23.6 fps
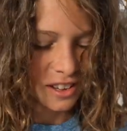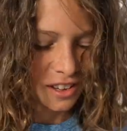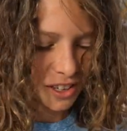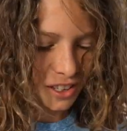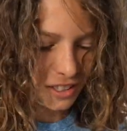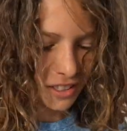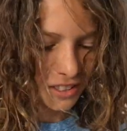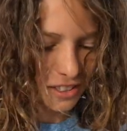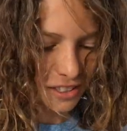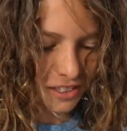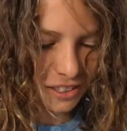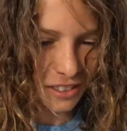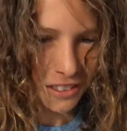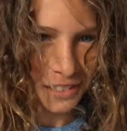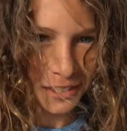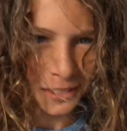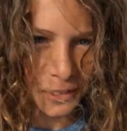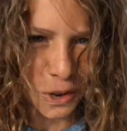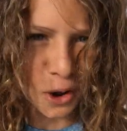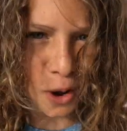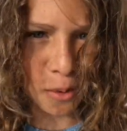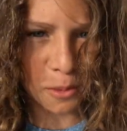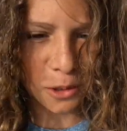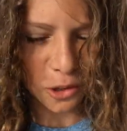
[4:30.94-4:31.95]
It's an
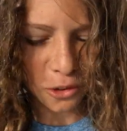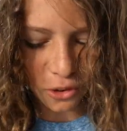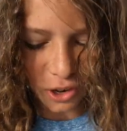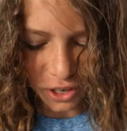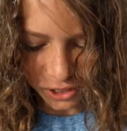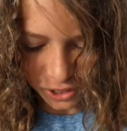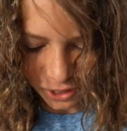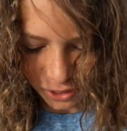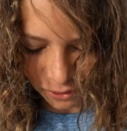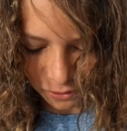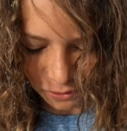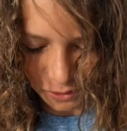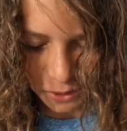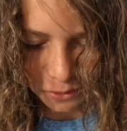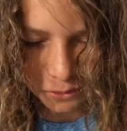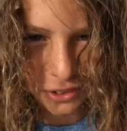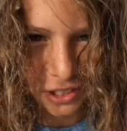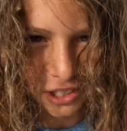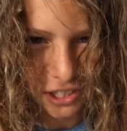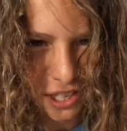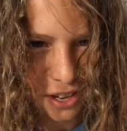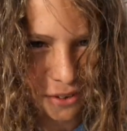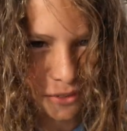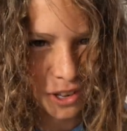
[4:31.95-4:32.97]
Harbourgrass
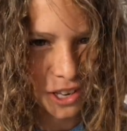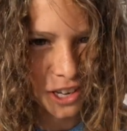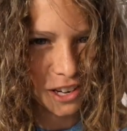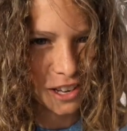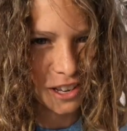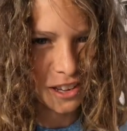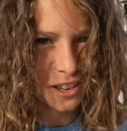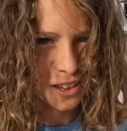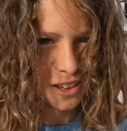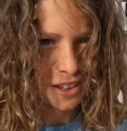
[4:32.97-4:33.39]
E57.